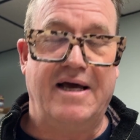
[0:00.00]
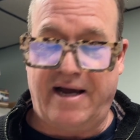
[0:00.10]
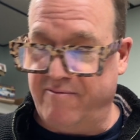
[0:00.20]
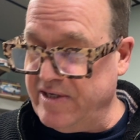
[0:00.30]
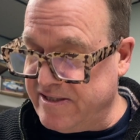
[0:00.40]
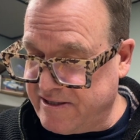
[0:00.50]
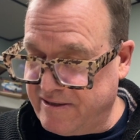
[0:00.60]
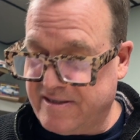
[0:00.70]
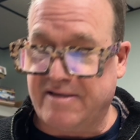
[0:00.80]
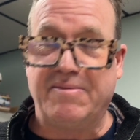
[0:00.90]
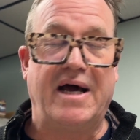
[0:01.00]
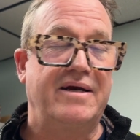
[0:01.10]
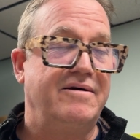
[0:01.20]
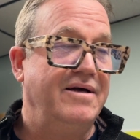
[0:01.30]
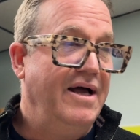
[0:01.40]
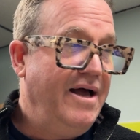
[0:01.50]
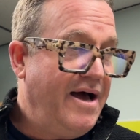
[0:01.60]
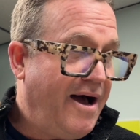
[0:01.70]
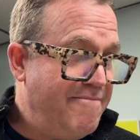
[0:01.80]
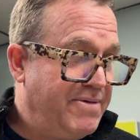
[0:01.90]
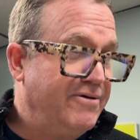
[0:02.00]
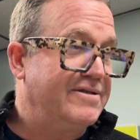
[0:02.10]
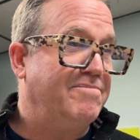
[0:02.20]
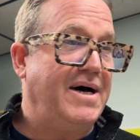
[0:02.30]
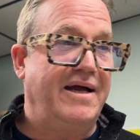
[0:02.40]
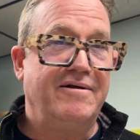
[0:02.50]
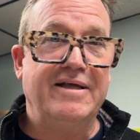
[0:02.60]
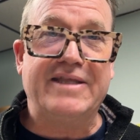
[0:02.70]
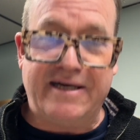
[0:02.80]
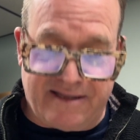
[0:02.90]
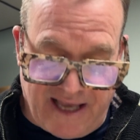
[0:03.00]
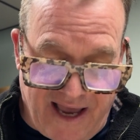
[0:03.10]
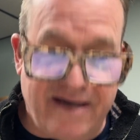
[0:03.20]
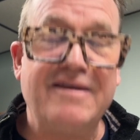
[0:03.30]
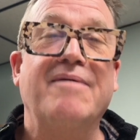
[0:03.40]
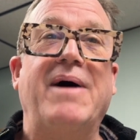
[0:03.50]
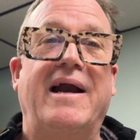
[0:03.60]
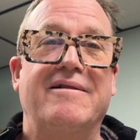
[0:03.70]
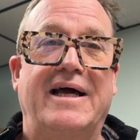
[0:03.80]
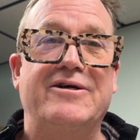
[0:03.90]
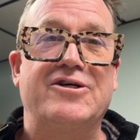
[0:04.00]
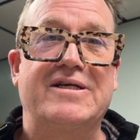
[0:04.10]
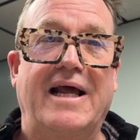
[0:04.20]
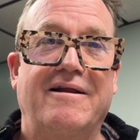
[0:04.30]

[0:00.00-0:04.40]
I research the model. I build the model. And then at the end of the model, I understand a